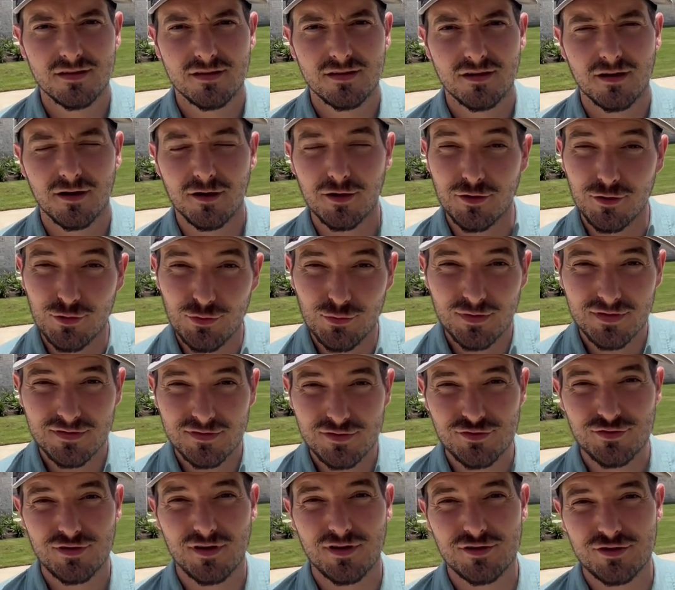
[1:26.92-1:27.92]
Our new
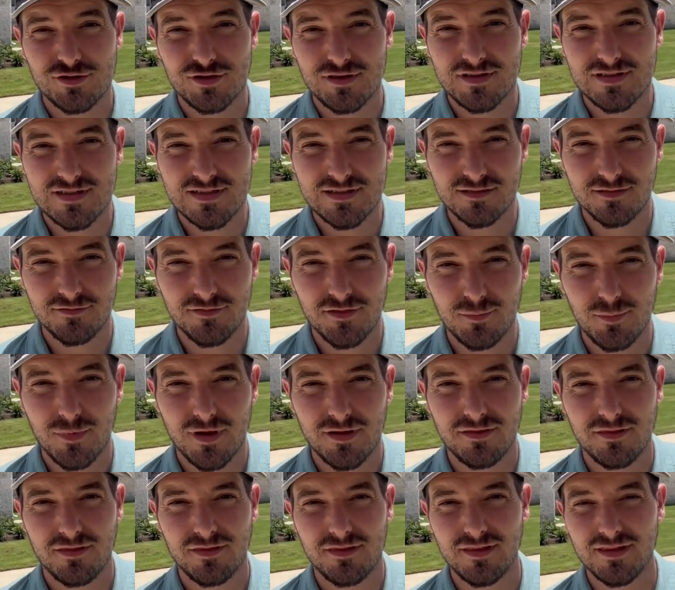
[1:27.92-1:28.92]
construction deal of the
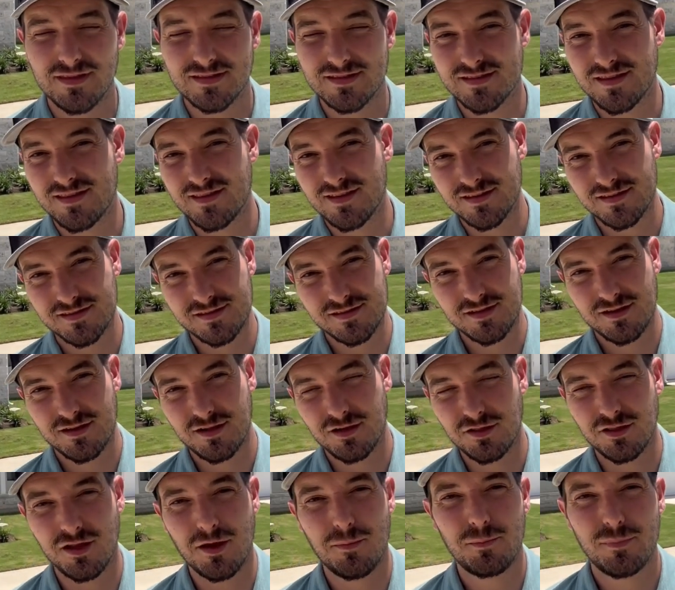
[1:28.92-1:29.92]
month is this
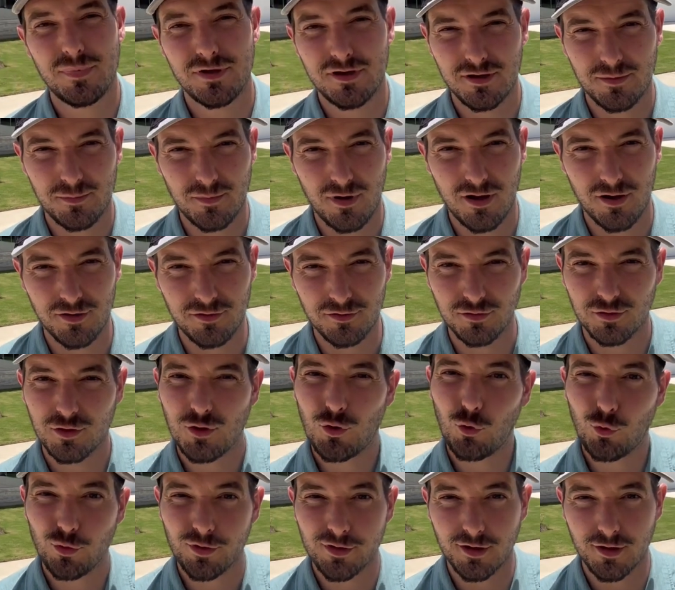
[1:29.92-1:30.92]
Columbia model
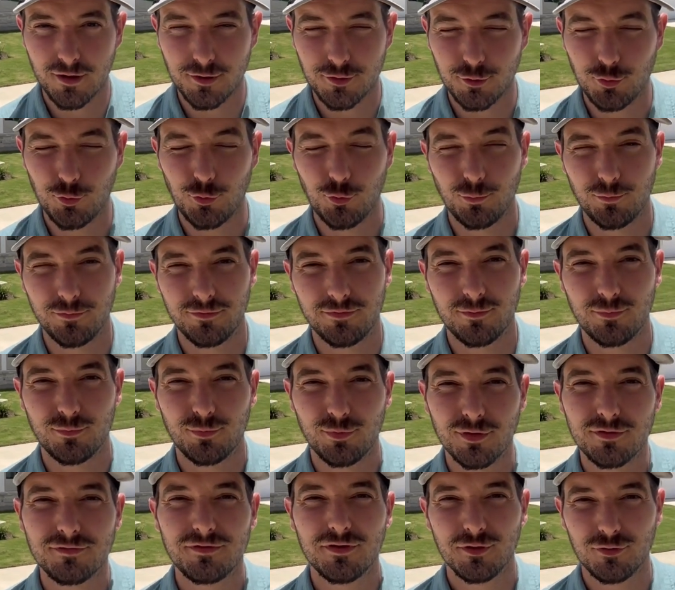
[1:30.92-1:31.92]
courtyard home from
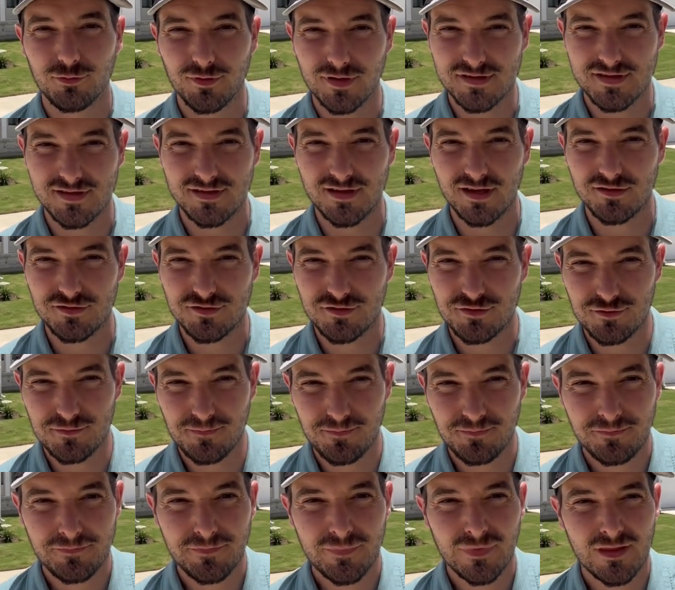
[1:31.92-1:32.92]
Brookfield Residential.
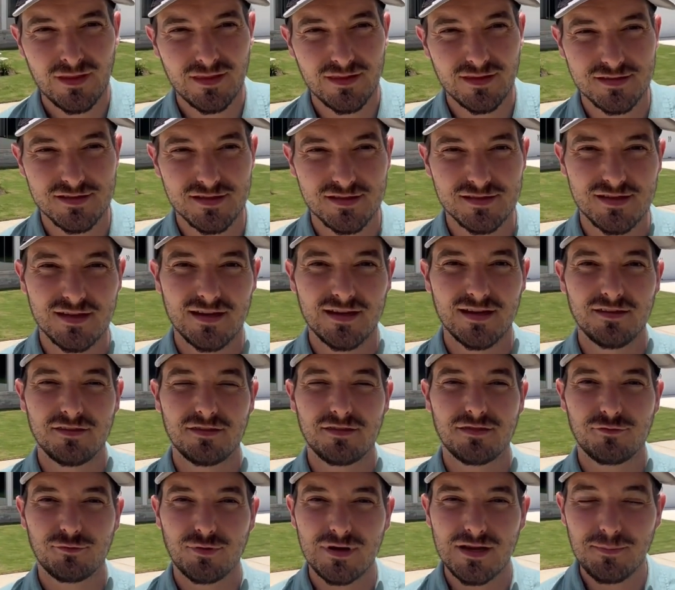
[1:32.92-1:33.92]
This is a
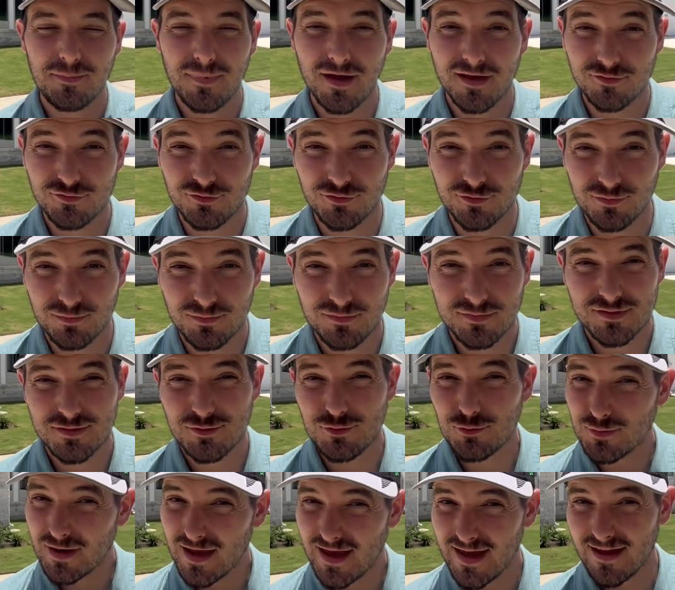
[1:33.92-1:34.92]
3-bedroom,
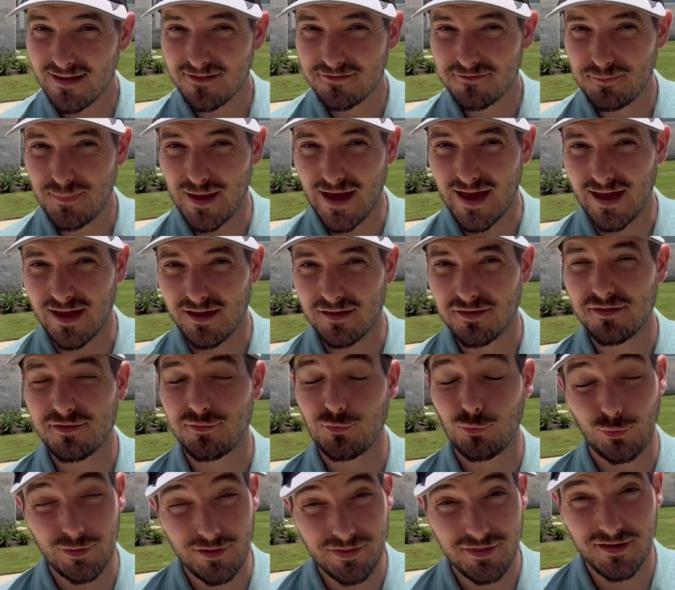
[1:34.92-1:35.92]
2.5 bath
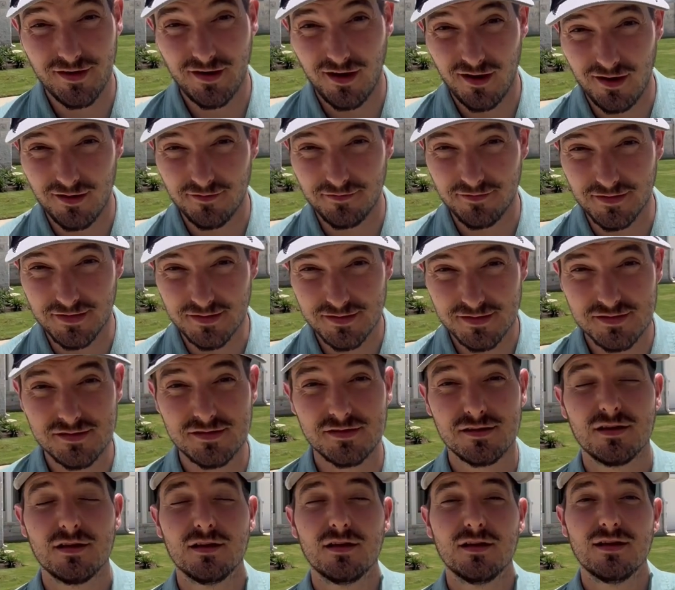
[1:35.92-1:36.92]
with an office,
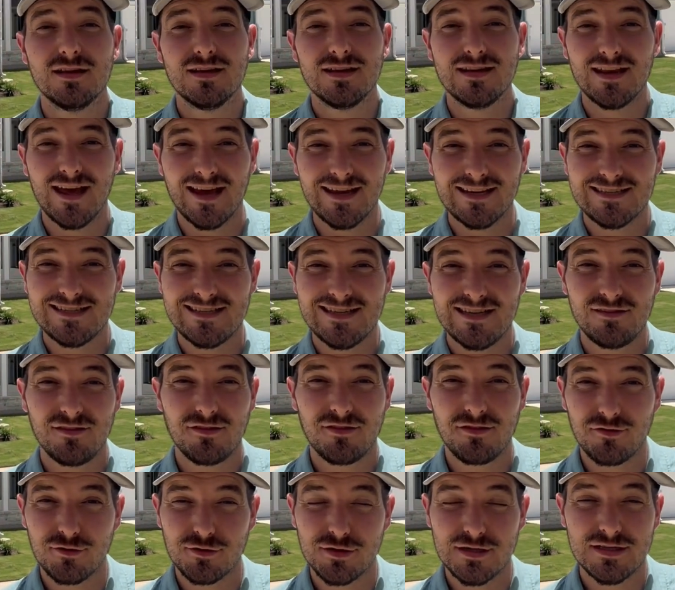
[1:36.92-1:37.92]

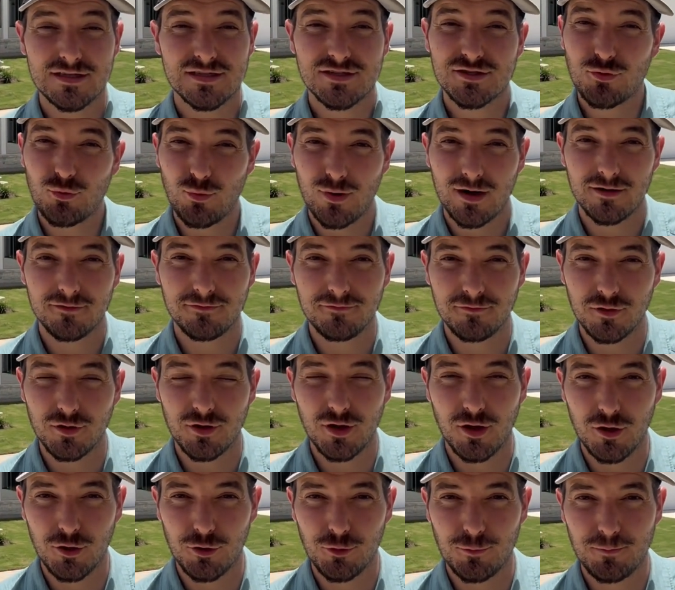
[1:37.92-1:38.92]
1930 square foot
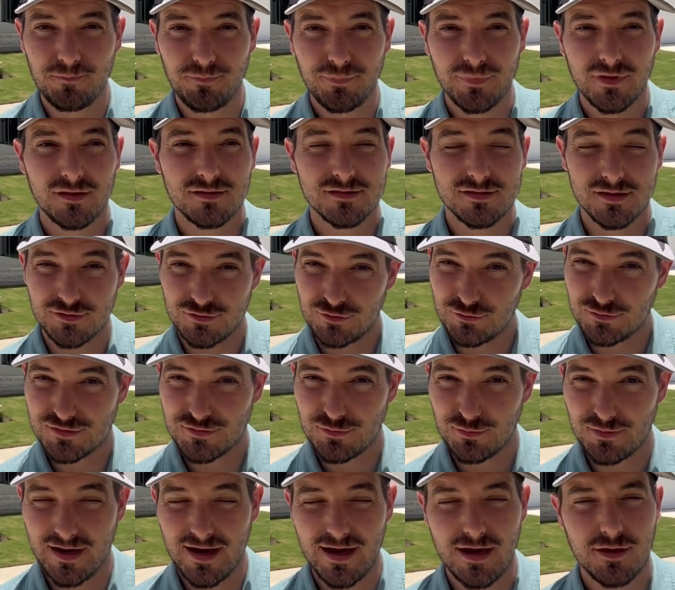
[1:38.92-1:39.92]
home. It's a
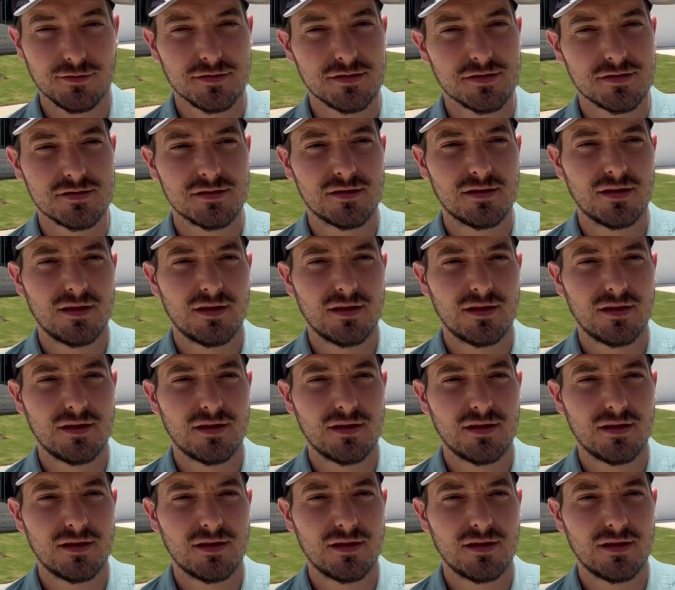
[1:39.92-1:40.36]
2-story house,